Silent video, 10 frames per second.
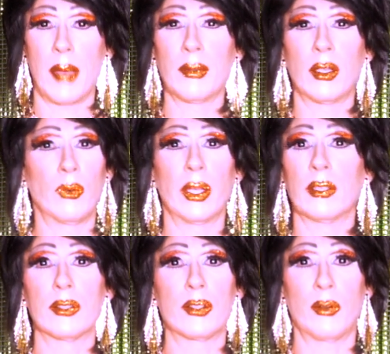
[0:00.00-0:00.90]
I'm going to
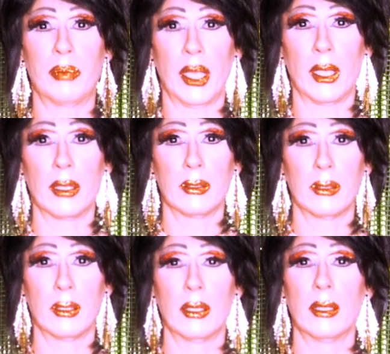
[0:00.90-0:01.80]
win so big.
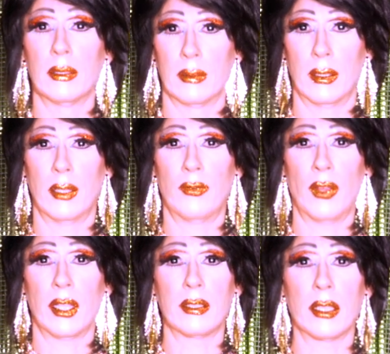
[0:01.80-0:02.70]
And
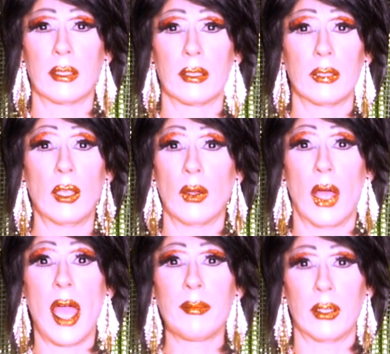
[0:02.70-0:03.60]
France says,
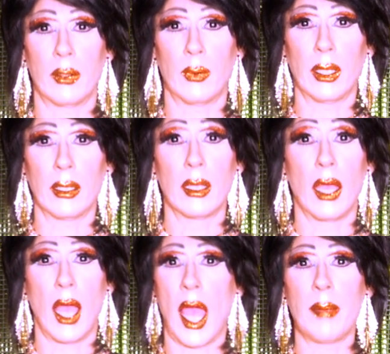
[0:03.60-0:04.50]
no, I'm going to win.
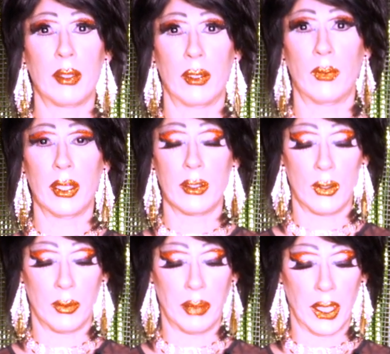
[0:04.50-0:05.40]
I'm going to win
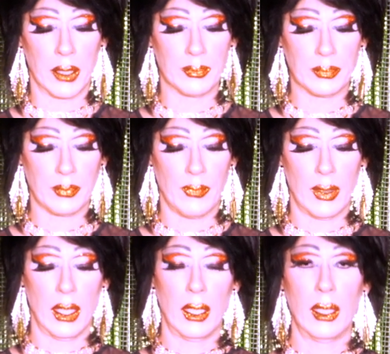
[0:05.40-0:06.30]
so big.
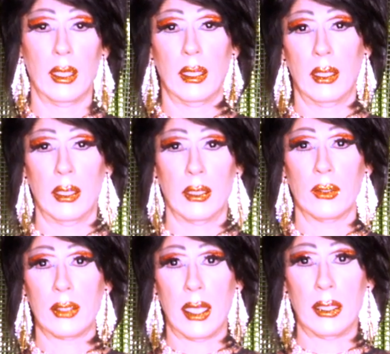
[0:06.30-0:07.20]

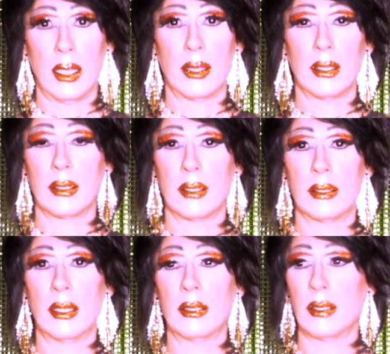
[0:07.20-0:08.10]
Goes on like this. The
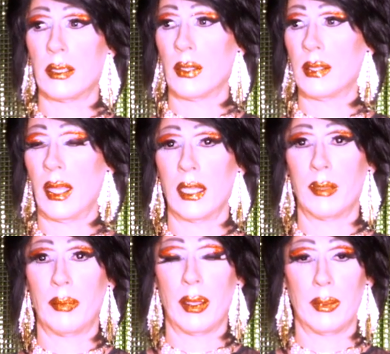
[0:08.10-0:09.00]
citizens are
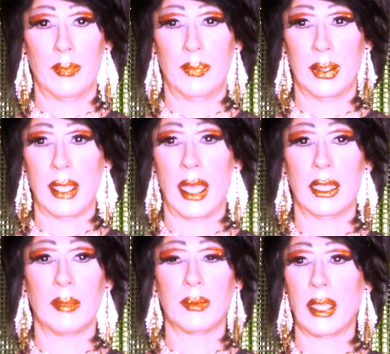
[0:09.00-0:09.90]
standing
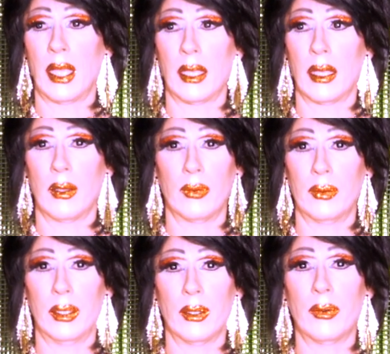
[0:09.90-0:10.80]
beside them saying,
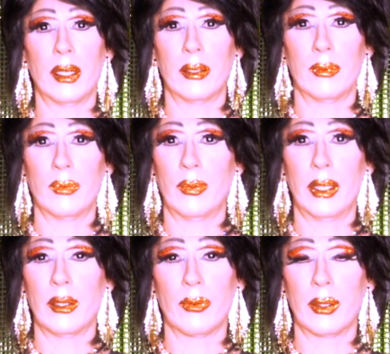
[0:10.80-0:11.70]
you know what?
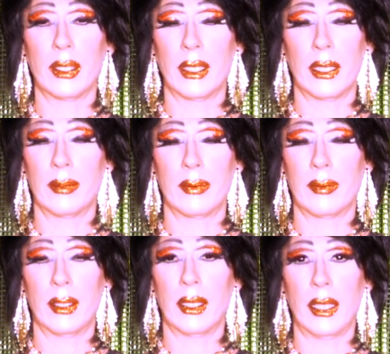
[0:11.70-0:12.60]
We don't really
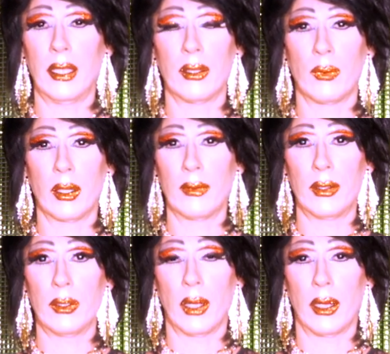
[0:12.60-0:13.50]
think either one
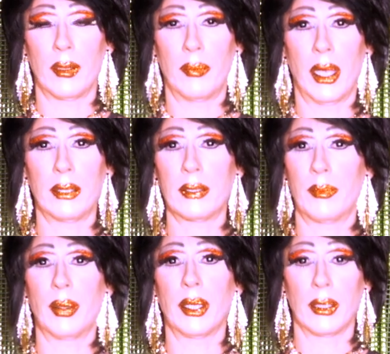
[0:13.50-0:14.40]
of you are the best,
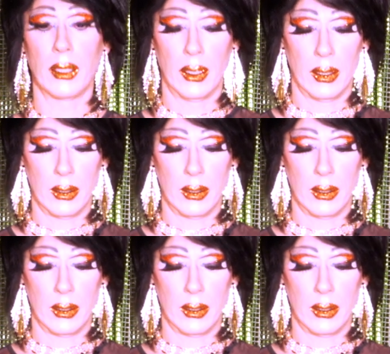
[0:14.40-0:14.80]
but